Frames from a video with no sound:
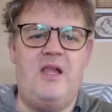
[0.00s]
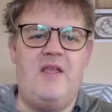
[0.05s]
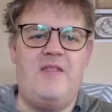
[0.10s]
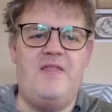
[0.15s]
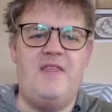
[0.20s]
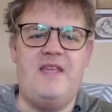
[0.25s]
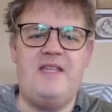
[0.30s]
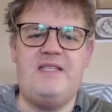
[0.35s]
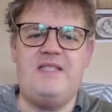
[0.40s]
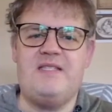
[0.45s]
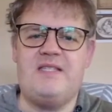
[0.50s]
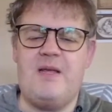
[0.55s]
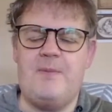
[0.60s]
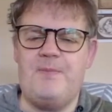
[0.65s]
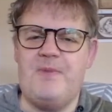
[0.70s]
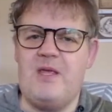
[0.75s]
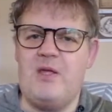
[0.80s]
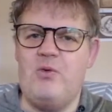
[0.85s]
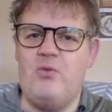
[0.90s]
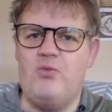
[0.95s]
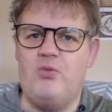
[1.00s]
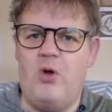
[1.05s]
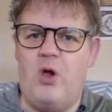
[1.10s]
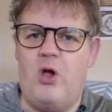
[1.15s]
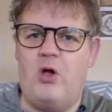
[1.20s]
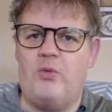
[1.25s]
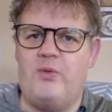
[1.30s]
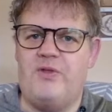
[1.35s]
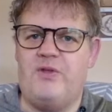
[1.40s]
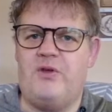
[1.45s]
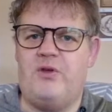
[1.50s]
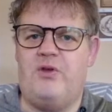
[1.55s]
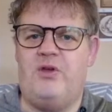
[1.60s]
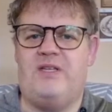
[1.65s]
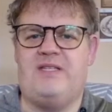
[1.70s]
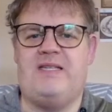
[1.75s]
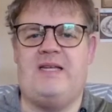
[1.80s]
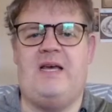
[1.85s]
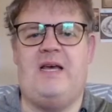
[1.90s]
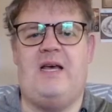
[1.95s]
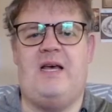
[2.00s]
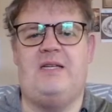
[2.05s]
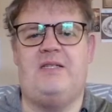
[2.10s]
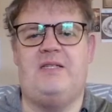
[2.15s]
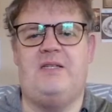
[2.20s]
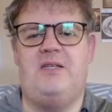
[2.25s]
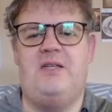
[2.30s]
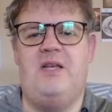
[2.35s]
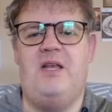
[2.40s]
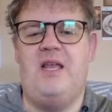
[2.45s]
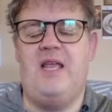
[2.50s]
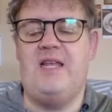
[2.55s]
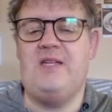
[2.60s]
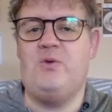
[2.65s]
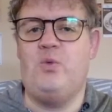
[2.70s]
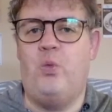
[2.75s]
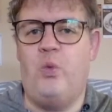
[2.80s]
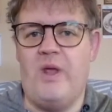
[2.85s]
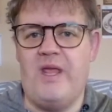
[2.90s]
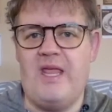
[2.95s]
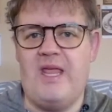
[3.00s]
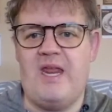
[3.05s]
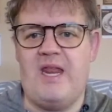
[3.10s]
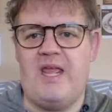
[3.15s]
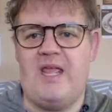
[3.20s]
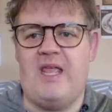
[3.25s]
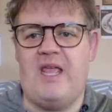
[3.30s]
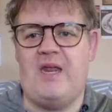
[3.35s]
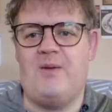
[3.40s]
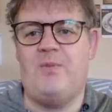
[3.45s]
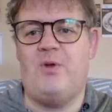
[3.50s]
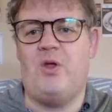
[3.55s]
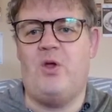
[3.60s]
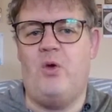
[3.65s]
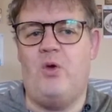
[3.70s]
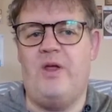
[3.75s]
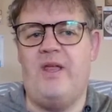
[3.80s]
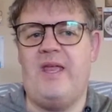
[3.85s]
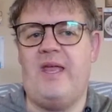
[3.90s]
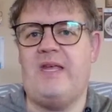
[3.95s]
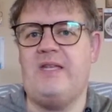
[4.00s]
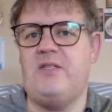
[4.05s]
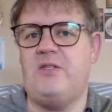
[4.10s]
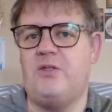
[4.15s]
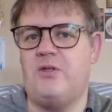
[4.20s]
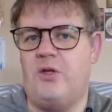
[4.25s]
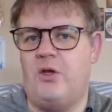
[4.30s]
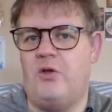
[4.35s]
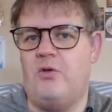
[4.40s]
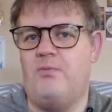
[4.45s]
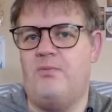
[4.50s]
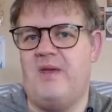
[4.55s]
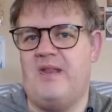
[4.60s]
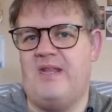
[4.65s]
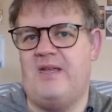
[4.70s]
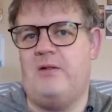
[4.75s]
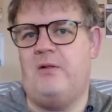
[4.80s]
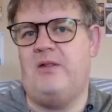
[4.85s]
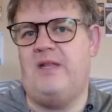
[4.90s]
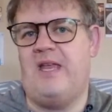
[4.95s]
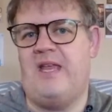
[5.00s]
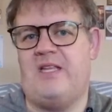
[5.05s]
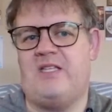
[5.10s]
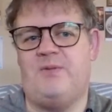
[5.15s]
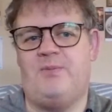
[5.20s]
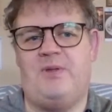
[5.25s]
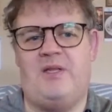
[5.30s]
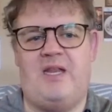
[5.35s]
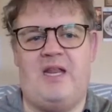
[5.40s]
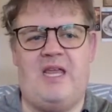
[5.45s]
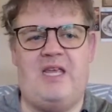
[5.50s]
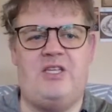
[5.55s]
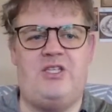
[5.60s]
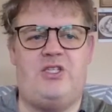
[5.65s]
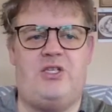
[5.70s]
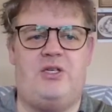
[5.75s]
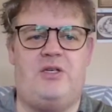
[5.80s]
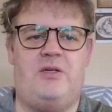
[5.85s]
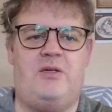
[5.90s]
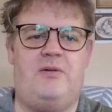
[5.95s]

There's something wrong with Kirk's heart. It's weakening, and McCoy has no medical explanation.